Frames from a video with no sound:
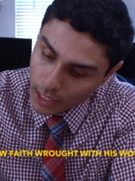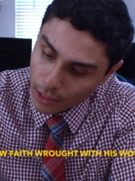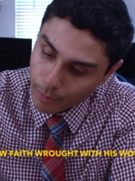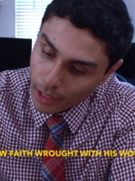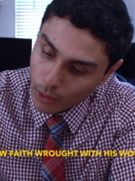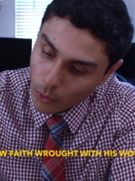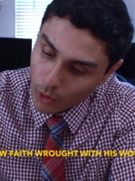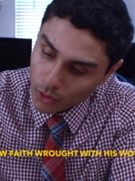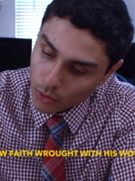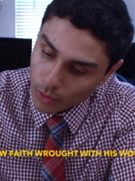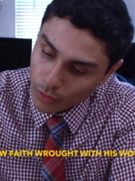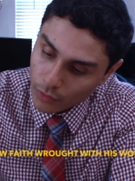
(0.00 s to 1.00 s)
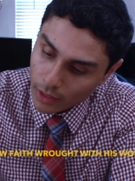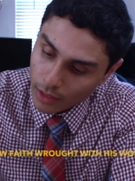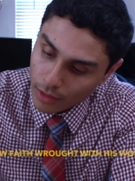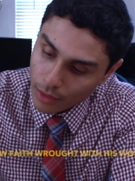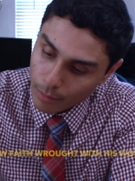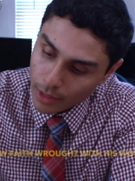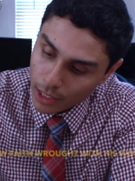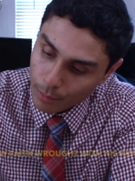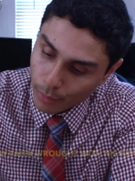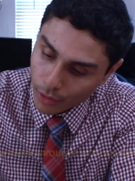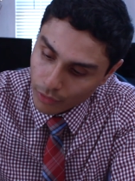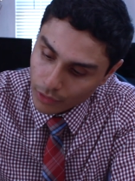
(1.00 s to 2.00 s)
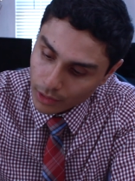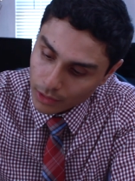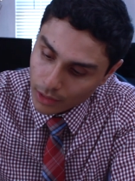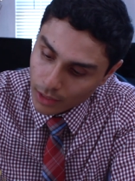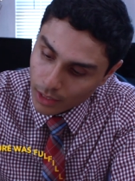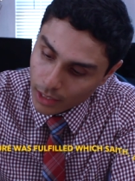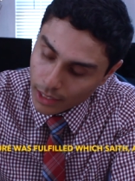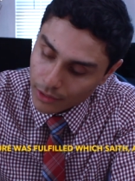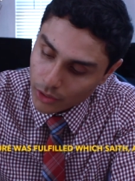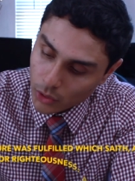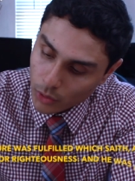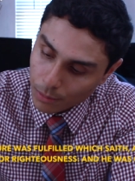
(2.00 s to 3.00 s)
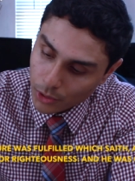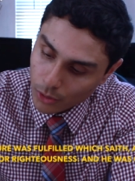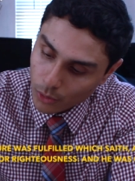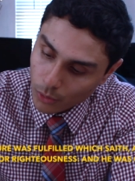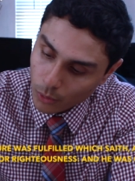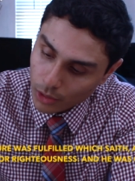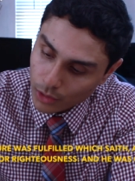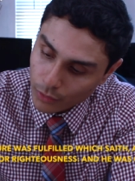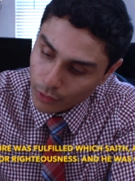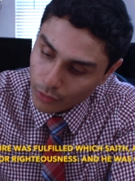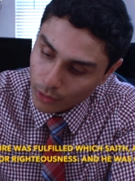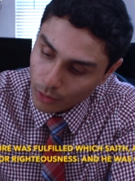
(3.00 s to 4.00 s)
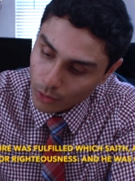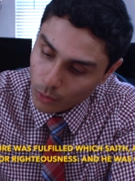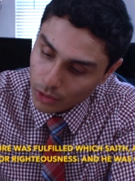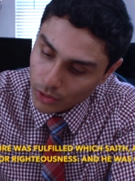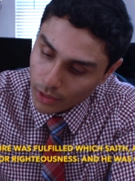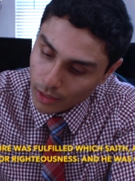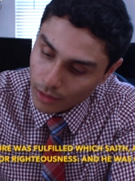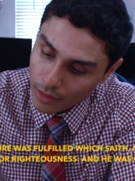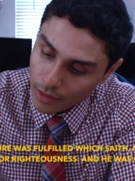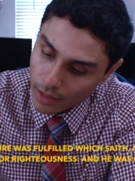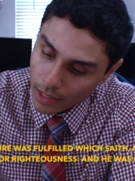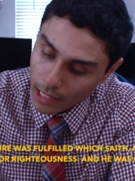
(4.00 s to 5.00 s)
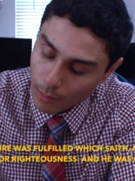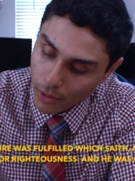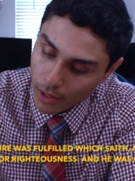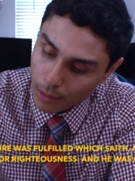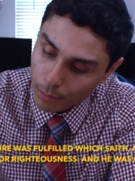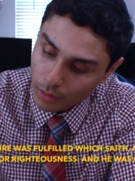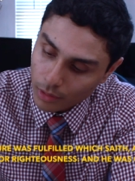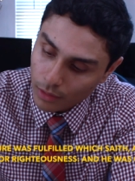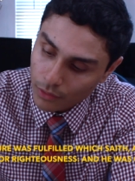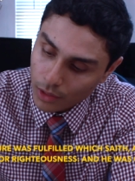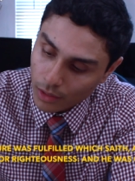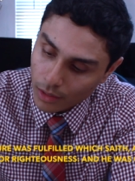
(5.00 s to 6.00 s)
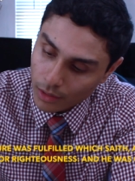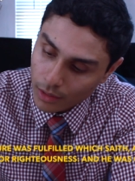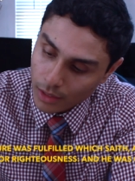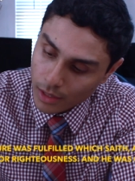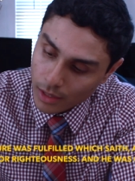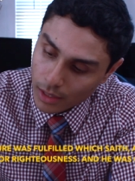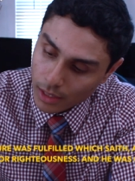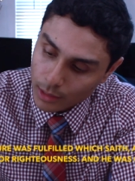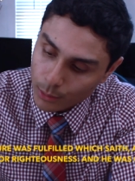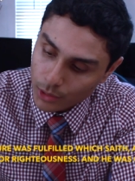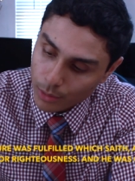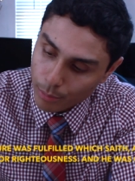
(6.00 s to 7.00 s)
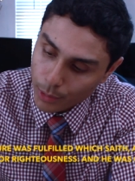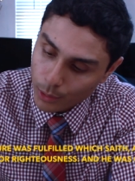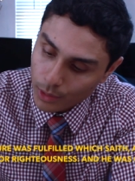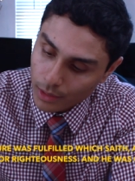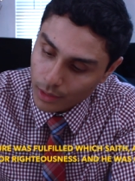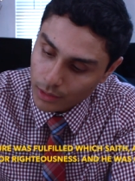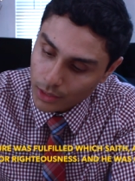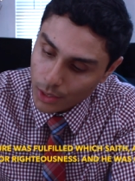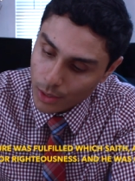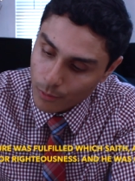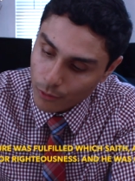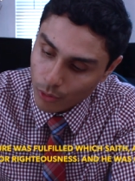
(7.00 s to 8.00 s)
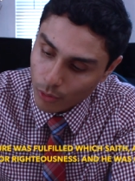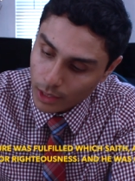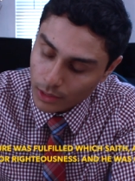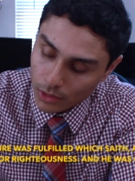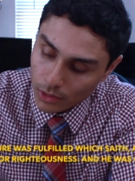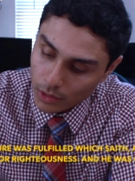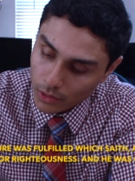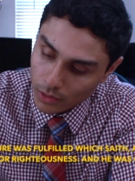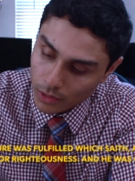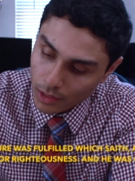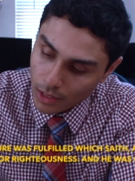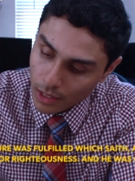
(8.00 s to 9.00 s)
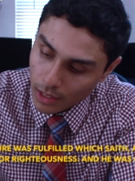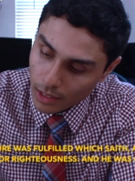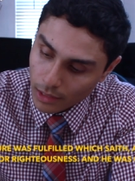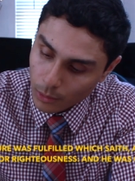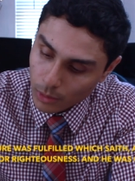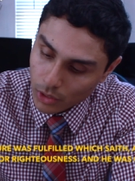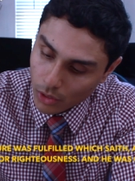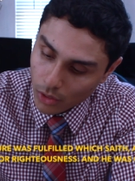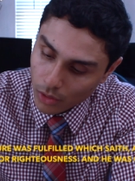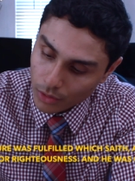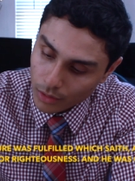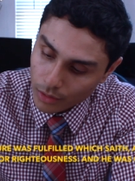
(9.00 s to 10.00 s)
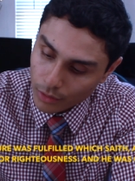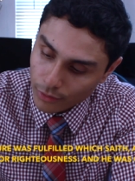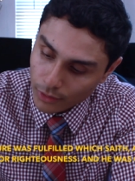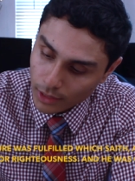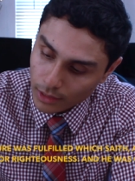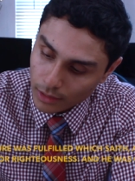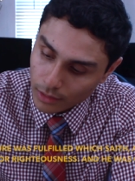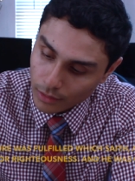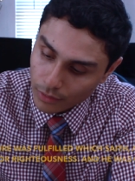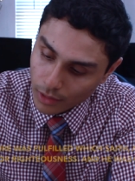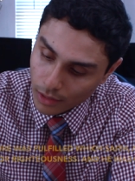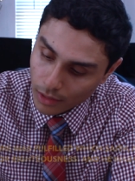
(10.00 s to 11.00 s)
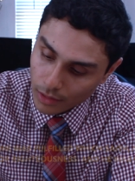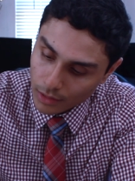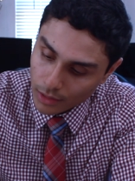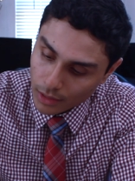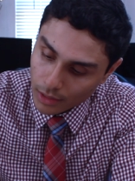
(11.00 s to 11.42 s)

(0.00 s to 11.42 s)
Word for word: and by works was faith made perfect. And the scripture was fulfilled, which saith, Abraham believed God, and it was imputed unto him for righteousness, and he was called the friend of God.